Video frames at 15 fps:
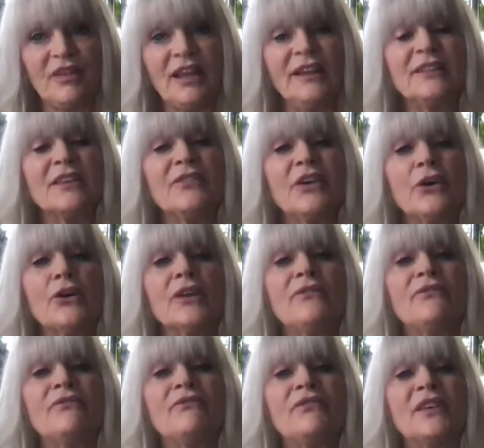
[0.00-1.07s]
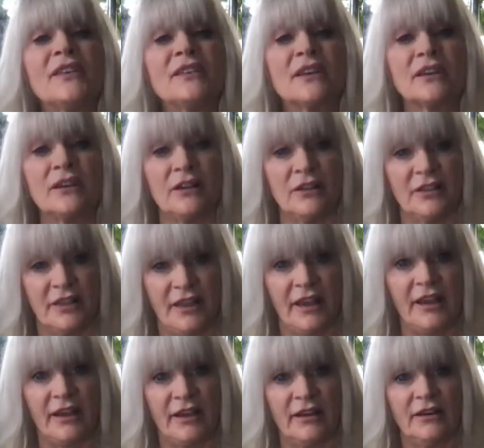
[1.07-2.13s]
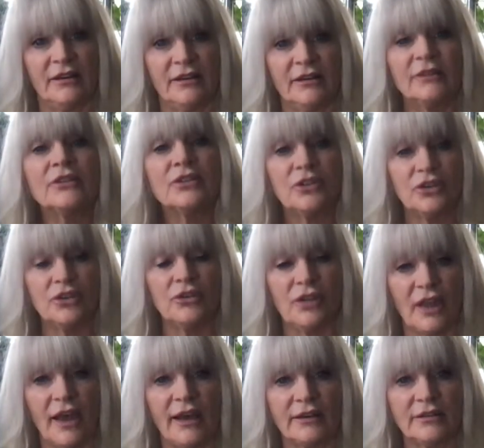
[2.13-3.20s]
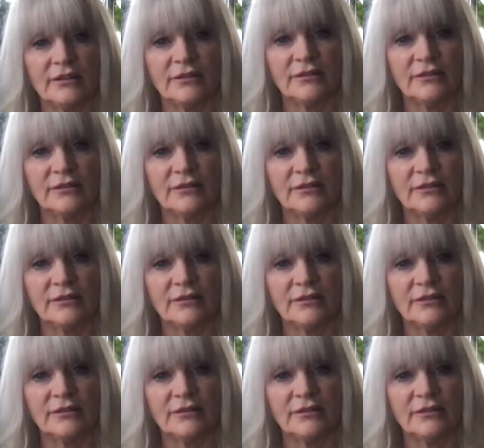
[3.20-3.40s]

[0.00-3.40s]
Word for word: It's a very physical thing to do that.